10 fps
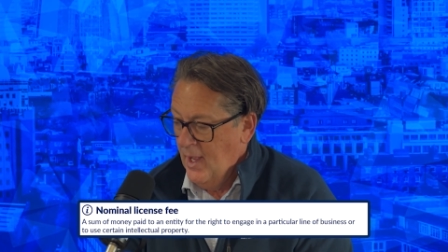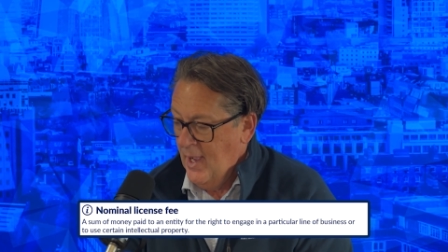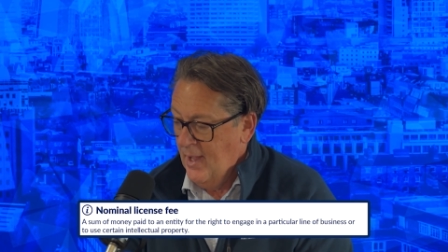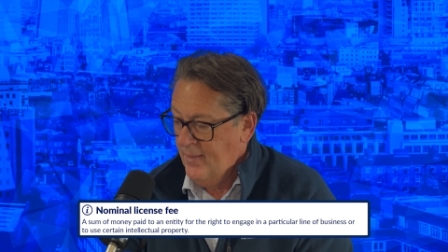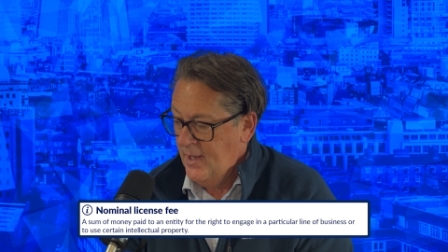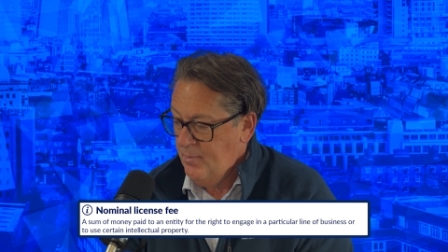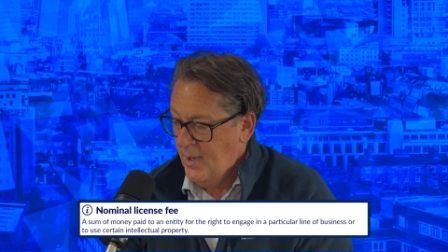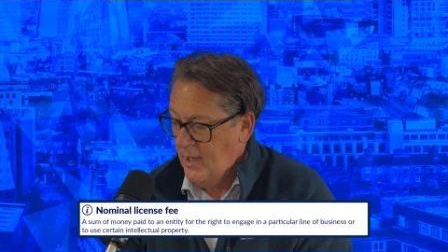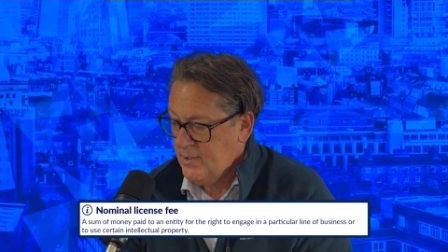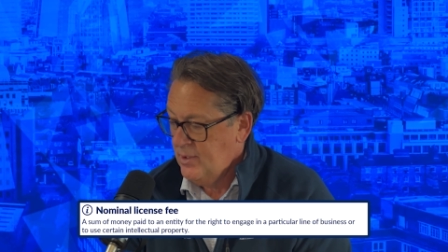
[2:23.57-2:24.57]
And they
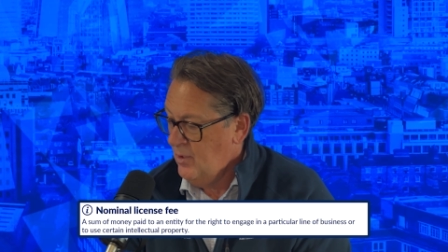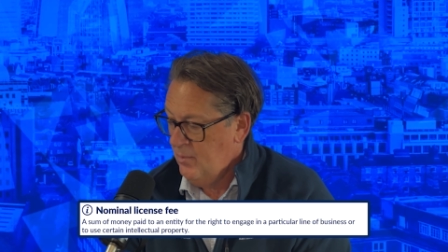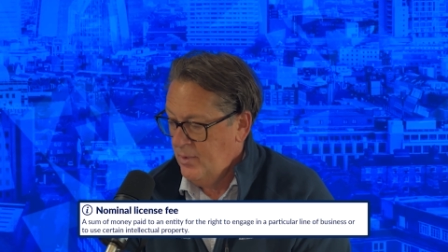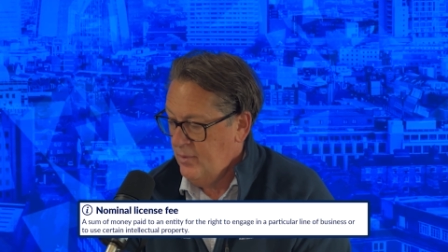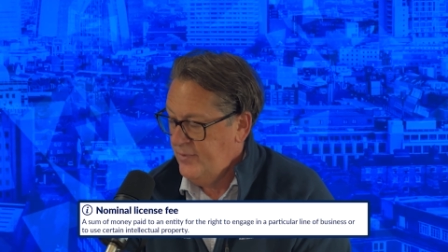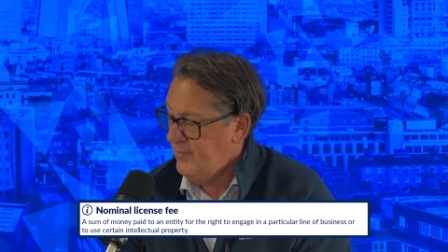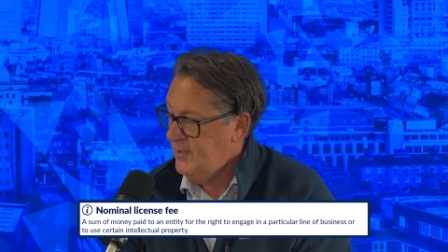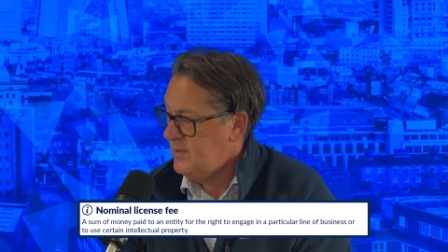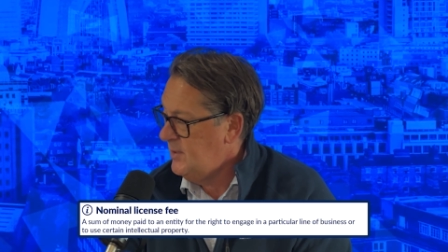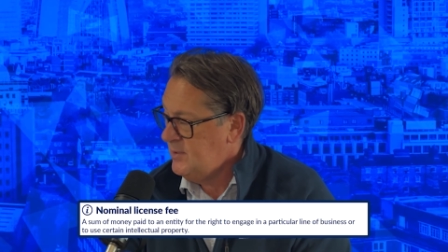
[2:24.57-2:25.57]
pay us a nominal
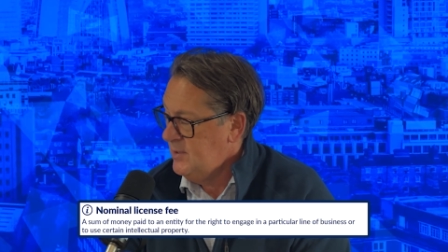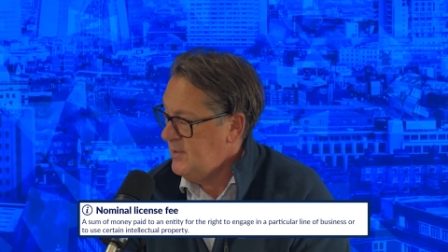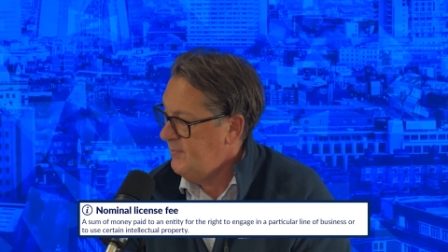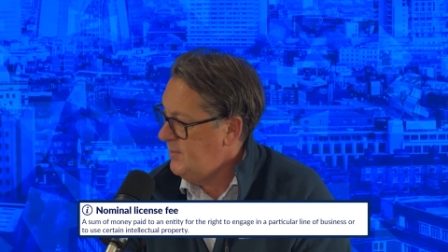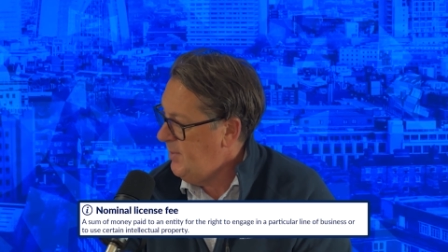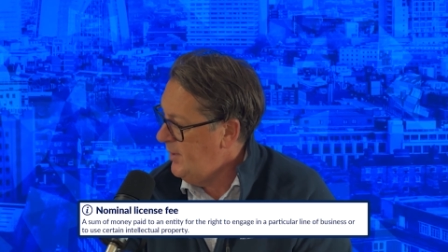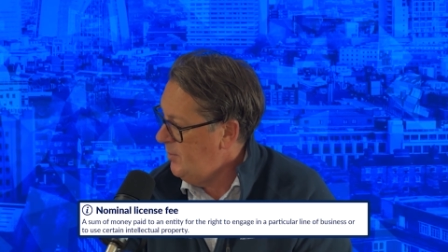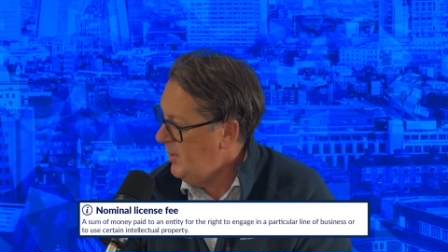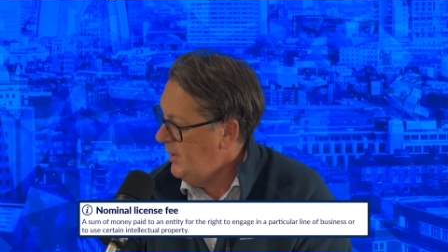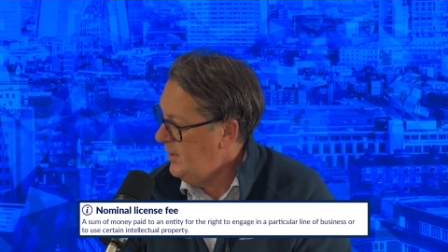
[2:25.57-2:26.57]
50, 60, 70 pound a
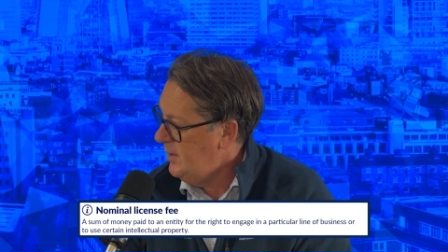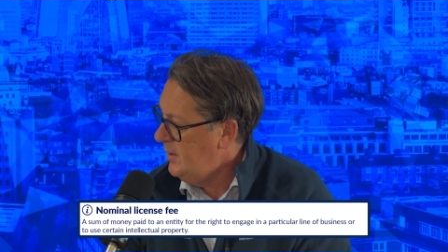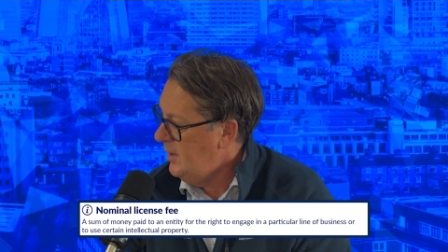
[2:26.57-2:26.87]
week.